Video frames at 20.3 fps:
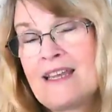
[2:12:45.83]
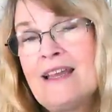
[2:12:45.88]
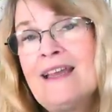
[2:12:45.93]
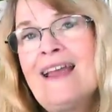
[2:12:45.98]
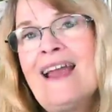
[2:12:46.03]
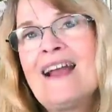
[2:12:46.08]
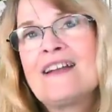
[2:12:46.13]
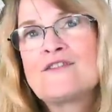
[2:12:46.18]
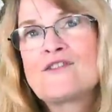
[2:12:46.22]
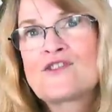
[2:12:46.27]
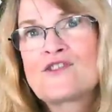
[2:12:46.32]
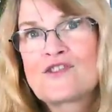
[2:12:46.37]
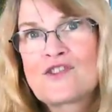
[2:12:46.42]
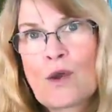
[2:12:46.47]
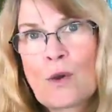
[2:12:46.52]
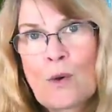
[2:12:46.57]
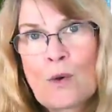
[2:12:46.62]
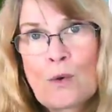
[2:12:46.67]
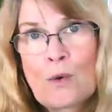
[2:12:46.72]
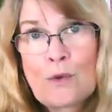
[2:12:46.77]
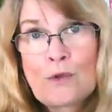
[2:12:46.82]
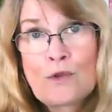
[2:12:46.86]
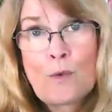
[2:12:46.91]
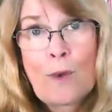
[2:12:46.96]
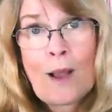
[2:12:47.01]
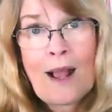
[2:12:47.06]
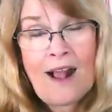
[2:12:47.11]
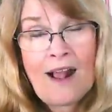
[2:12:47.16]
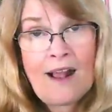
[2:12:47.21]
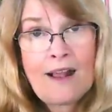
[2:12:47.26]
And so you
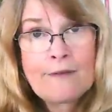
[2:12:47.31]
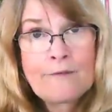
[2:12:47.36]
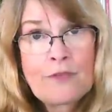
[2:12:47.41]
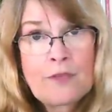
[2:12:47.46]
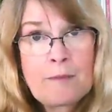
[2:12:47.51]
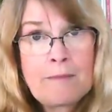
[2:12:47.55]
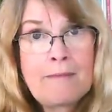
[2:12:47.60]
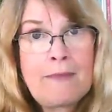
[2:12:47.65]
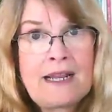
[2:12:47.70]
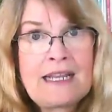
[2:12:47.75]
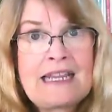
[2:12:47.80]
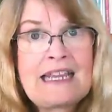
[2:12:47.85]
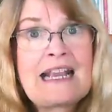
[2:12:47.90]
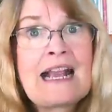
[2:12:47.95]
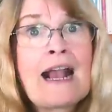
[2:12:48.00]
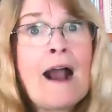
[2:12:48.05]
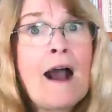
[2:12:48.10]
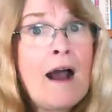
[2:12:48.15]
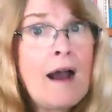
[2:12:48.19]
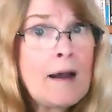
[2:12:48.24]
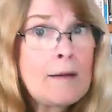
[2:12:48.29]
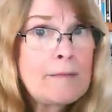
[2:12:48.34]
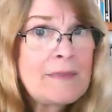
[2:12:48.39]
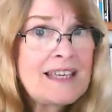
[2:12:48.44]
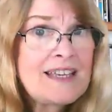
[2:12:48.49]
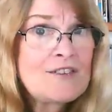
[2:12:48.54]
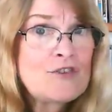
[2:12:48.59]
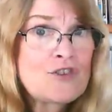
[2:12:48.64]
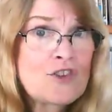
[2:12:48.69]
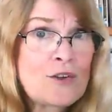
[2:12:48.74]
have the money
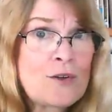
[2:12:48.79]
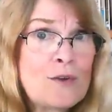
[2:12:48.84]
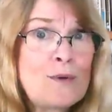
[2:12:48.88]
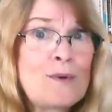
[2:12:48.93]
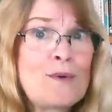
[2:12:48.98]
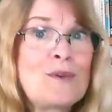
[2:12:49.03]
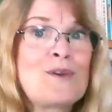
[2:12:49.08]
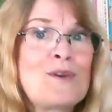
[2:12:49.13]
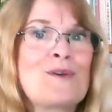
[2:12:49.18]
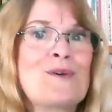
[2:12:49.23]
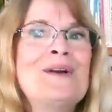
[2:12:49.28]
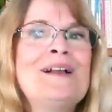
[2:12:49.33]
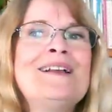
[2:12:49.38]
coming to you.